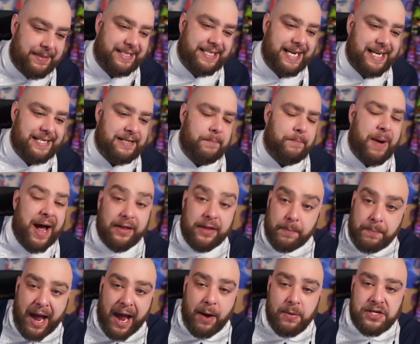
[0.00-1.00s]
Season pack. The
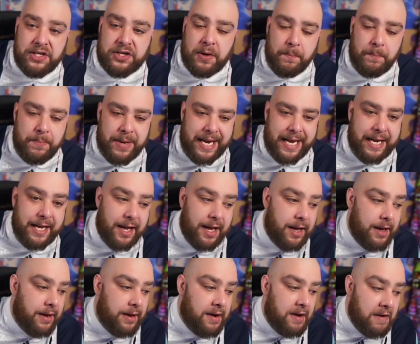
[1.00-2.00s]
pack which can be
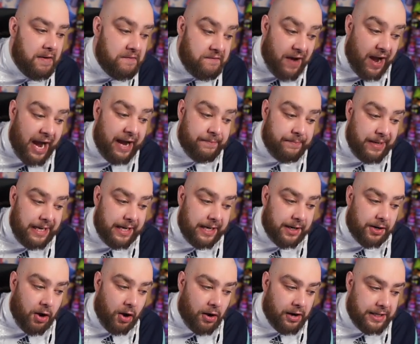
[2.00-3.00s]
5 million
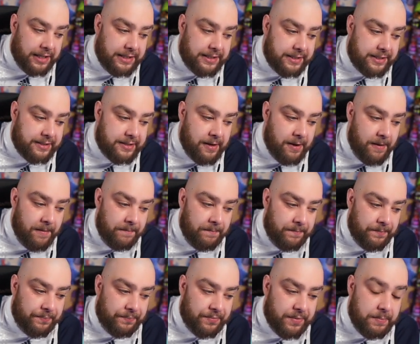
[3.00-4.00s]
coins.
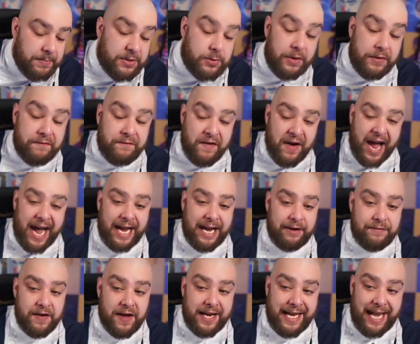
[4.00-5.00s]
Between
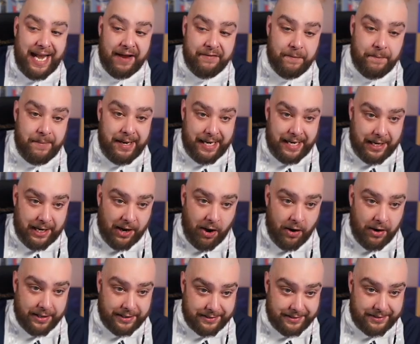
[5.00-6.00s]
5 and 11 million
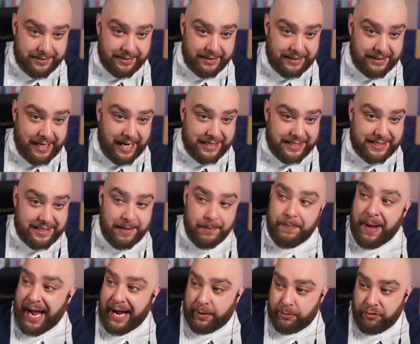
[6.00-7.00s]
coins. That's the
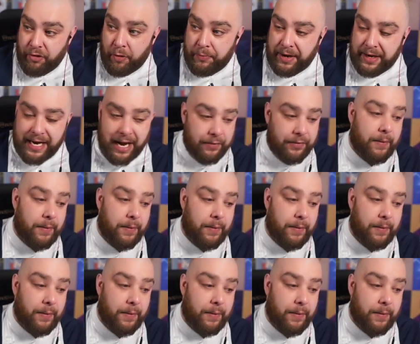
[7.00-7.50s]
pack we're opening now.